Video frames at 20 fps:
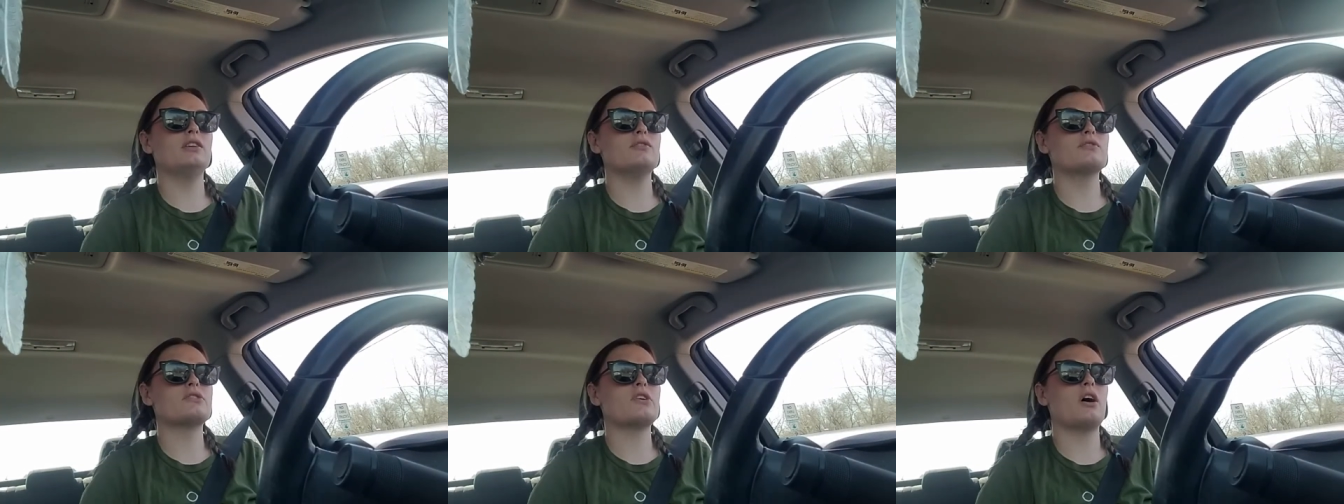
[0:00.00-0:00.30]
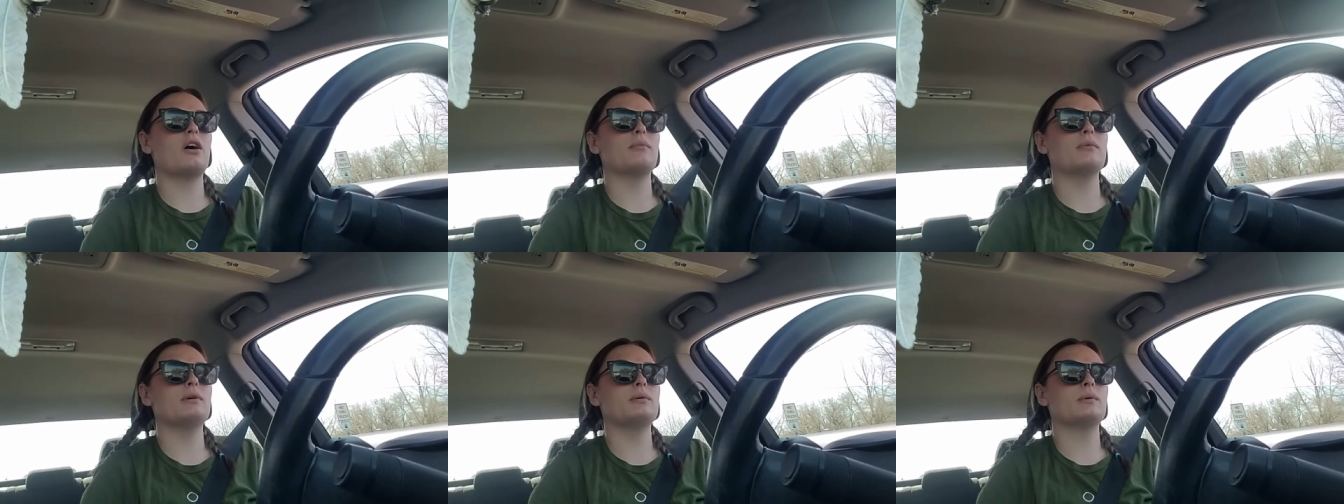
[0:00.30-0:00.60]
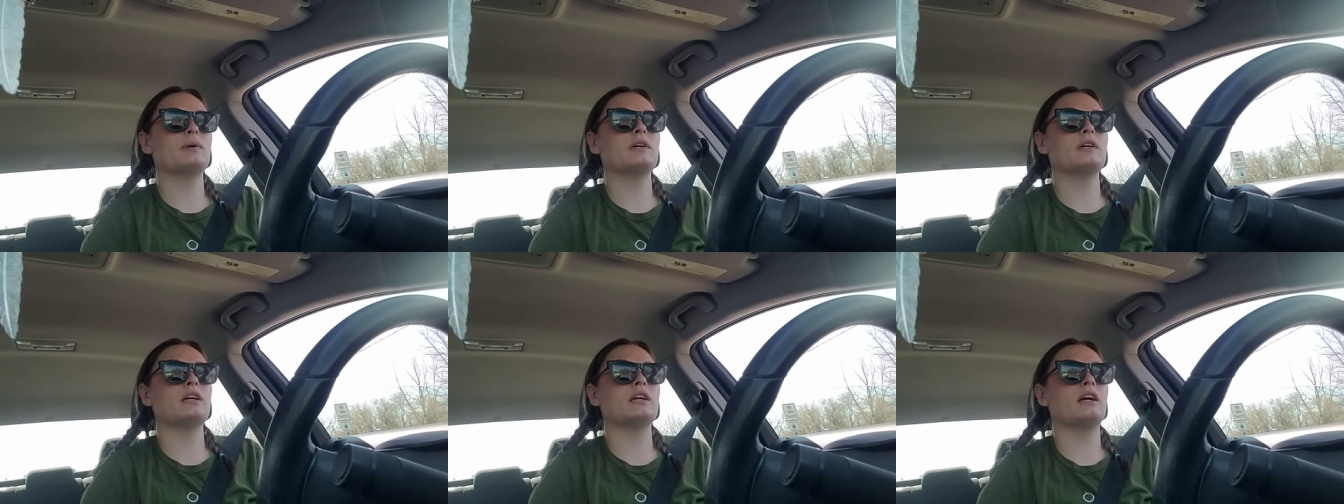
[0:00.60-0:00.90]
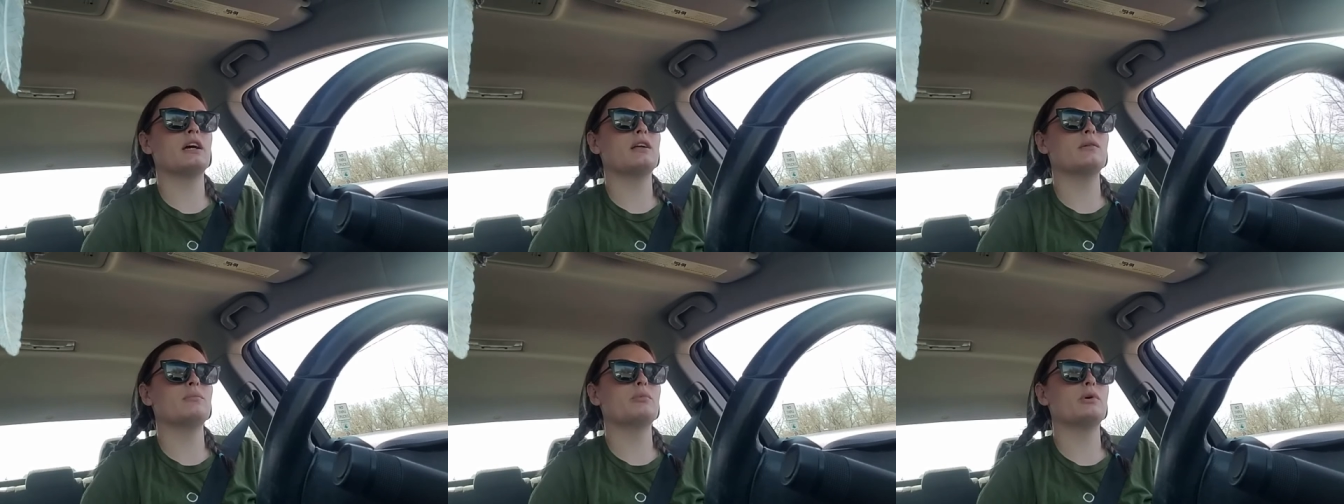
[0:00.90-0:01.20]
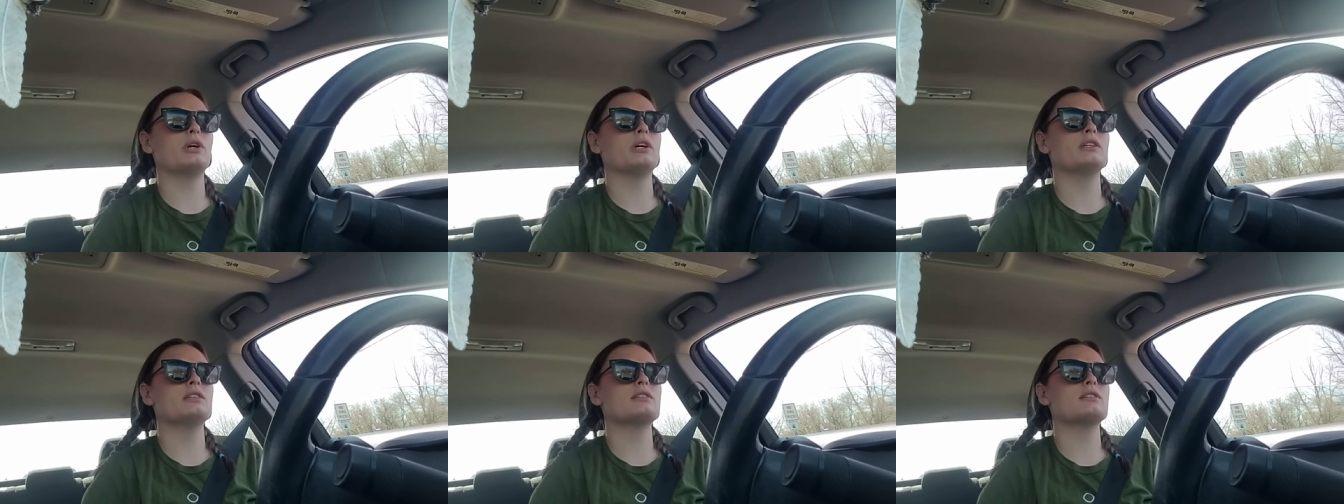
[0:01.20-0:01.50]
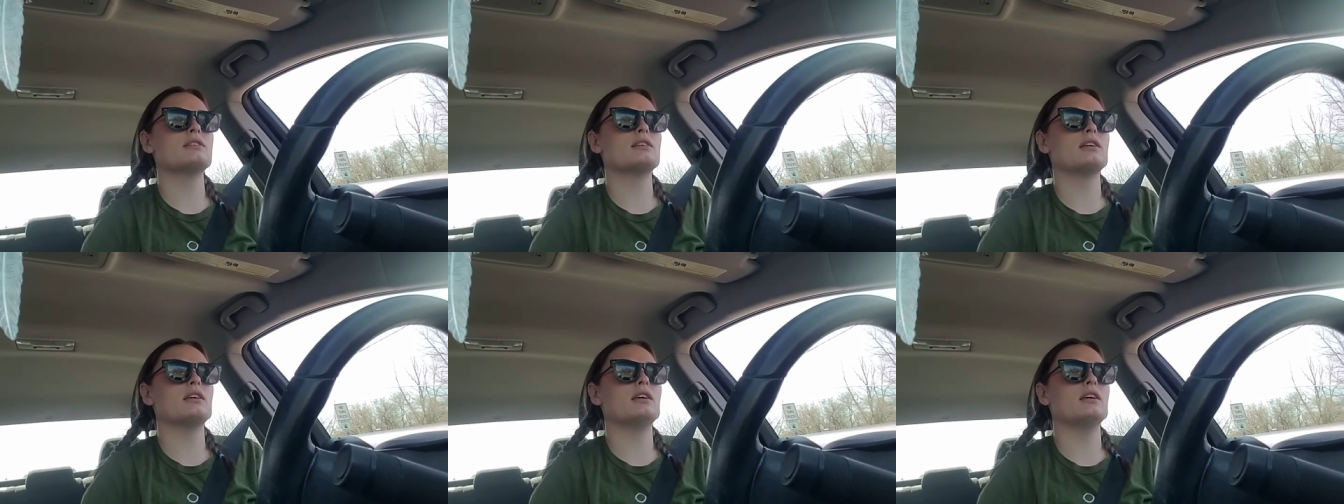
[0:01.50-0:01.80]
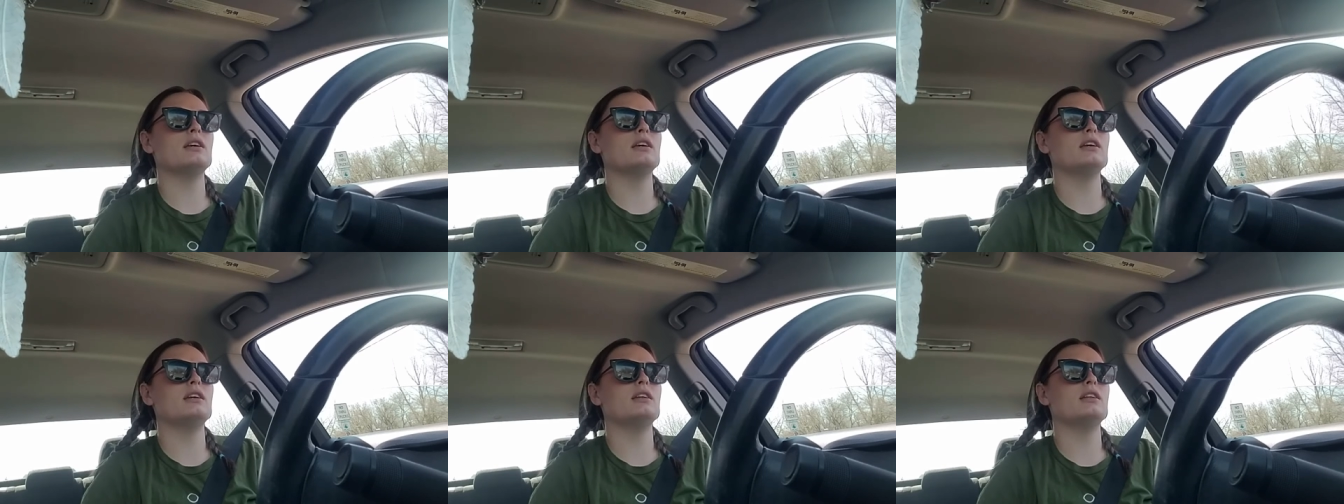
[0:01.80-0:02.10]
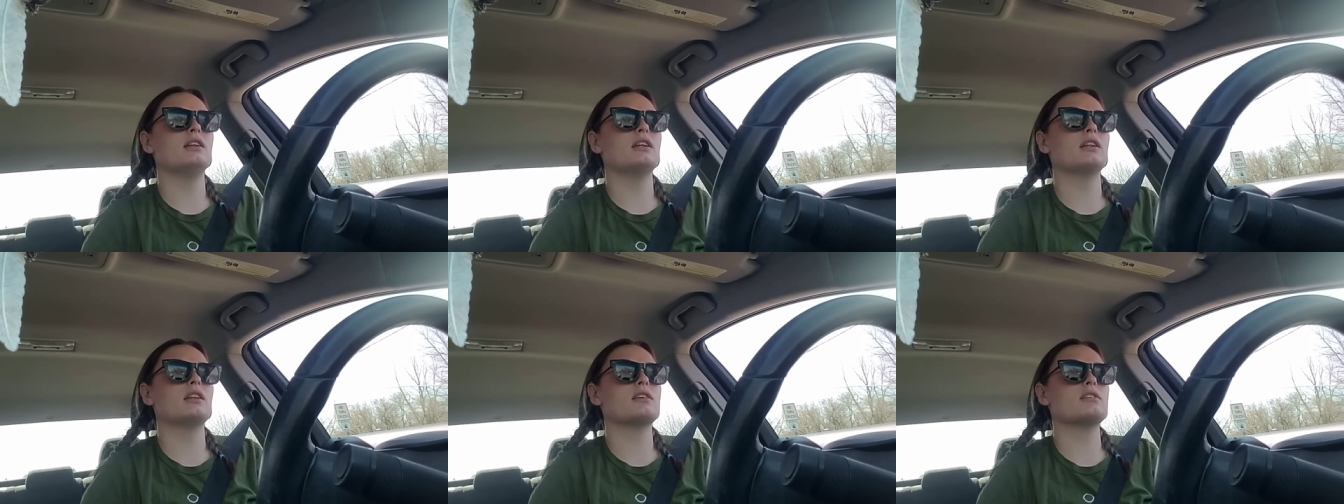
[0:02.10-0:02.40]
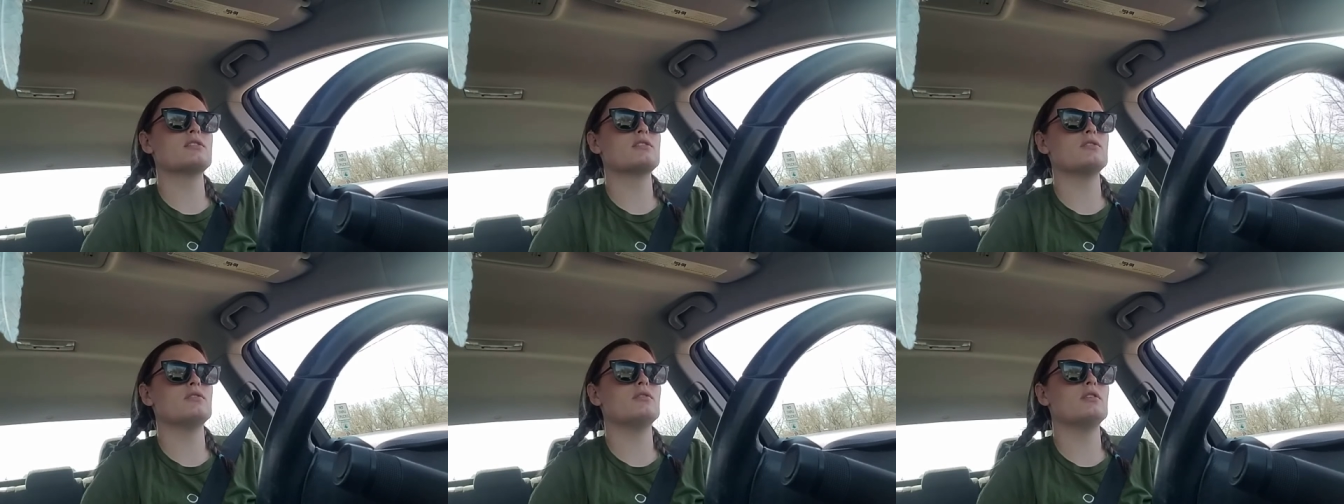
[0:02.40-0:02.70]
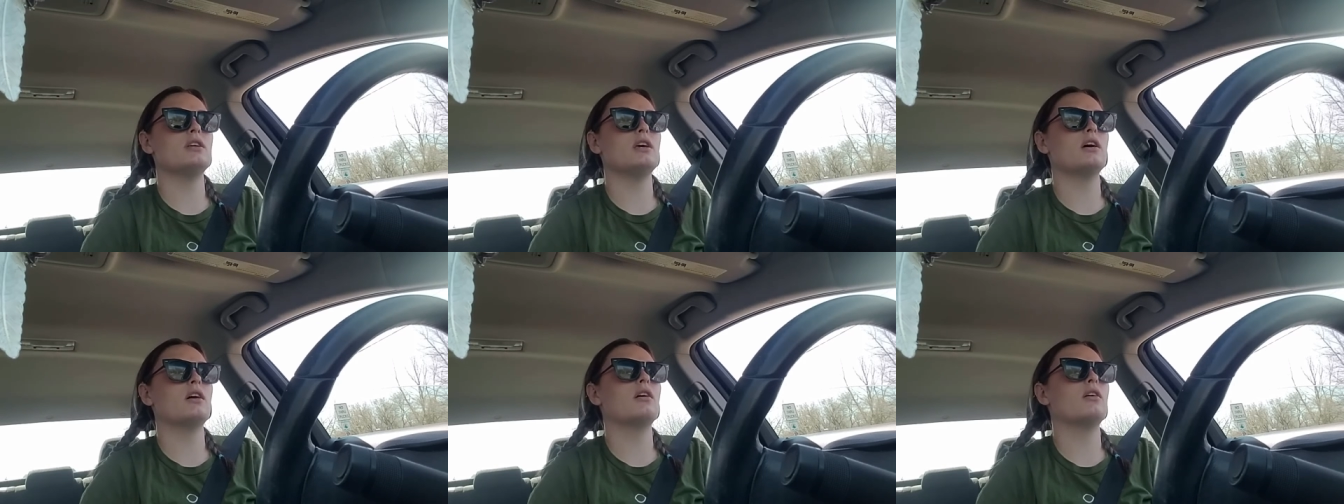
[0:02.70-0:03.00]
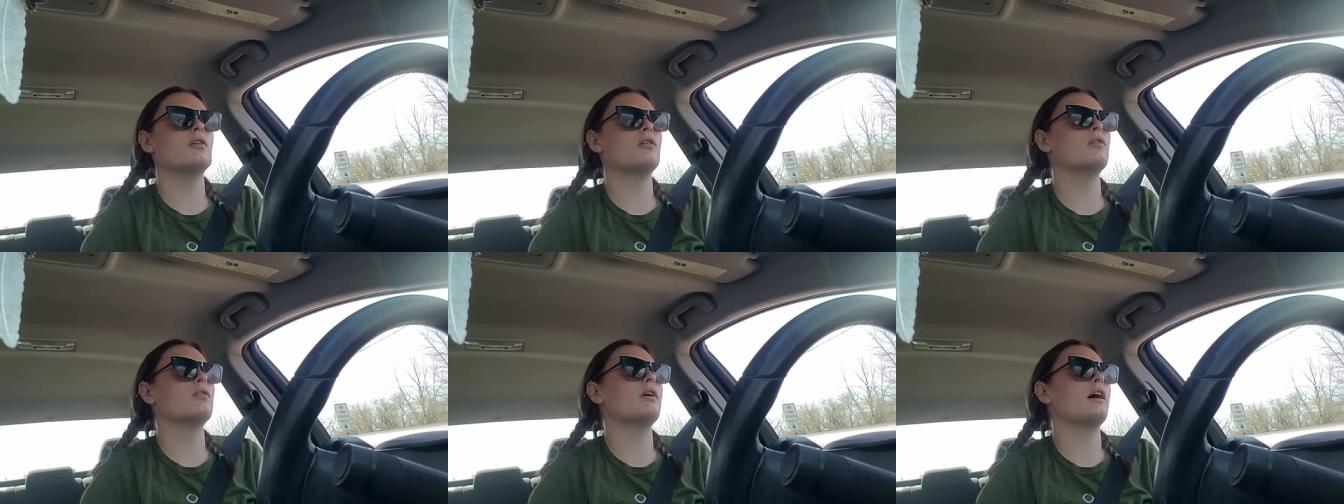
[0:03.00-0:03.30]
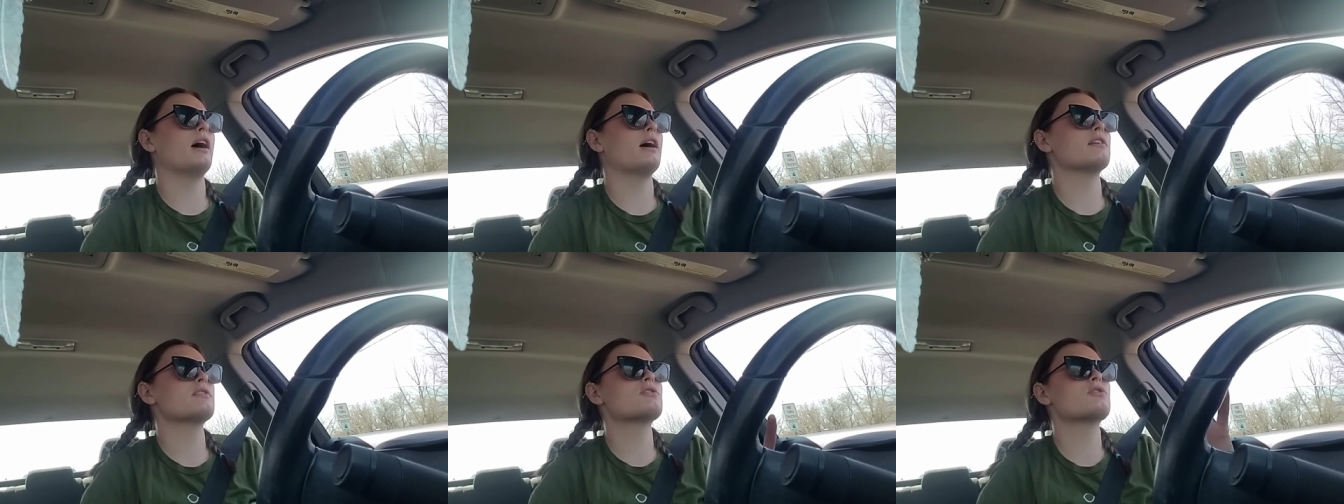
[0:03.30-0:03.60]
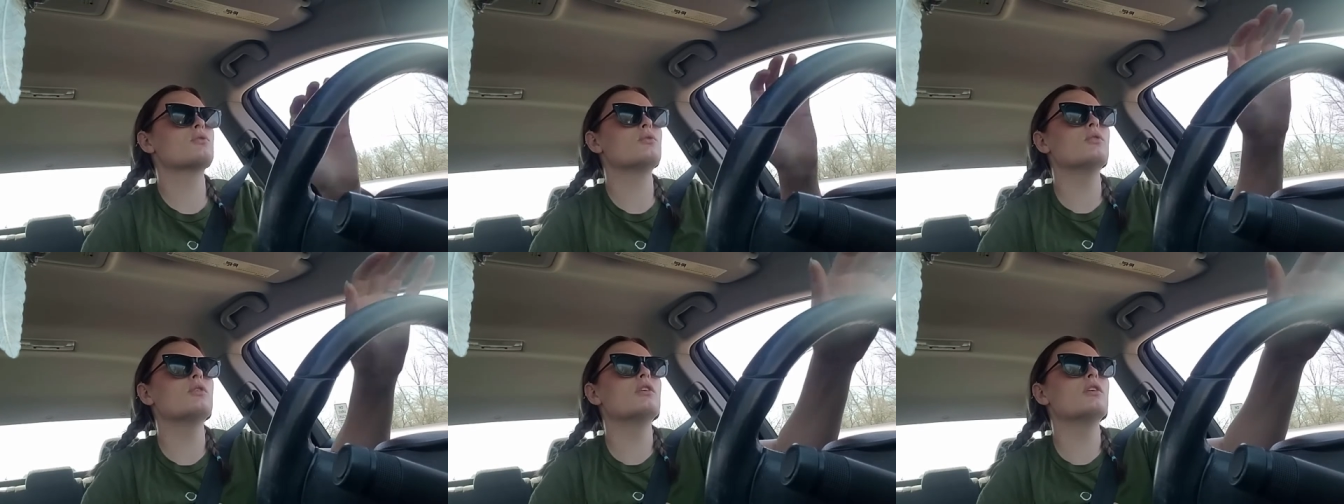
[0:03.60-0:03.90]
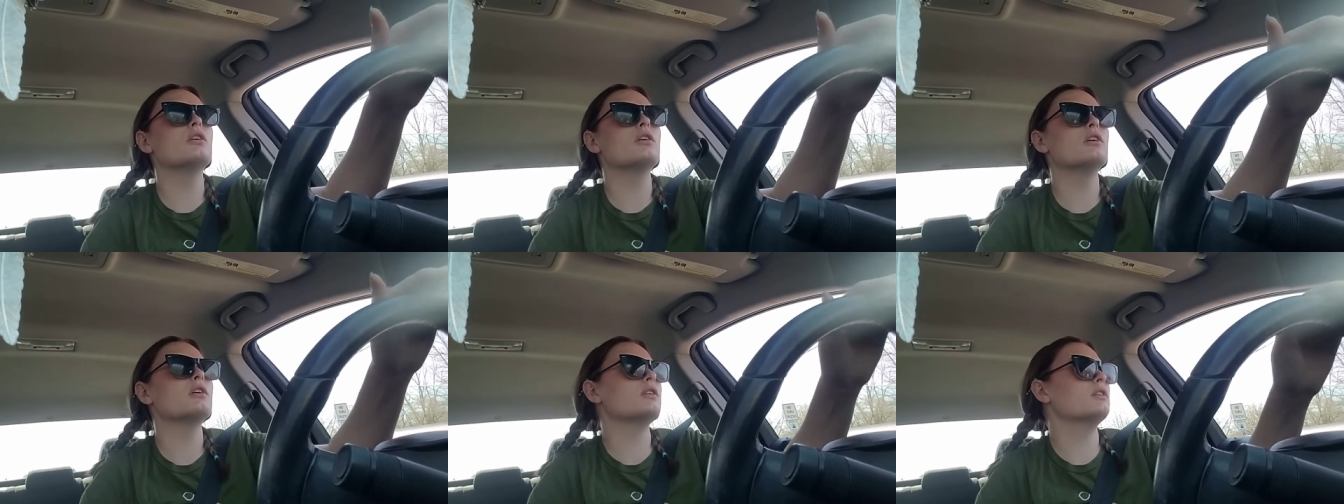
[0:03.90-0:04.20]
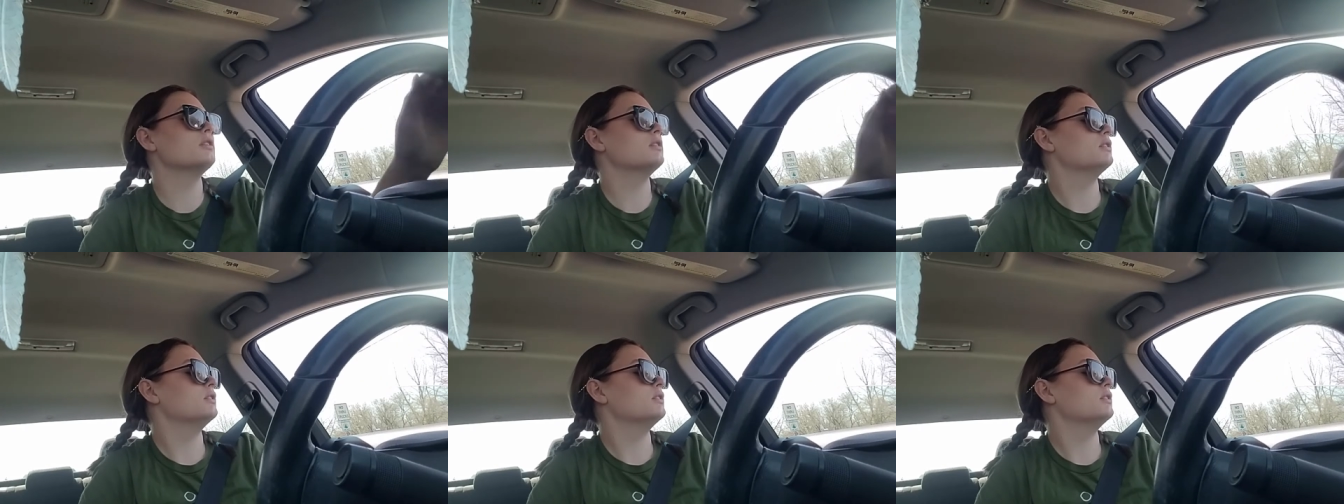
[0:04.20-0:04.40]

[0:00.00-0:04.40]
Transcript: you saw me working on prints in the studio at school.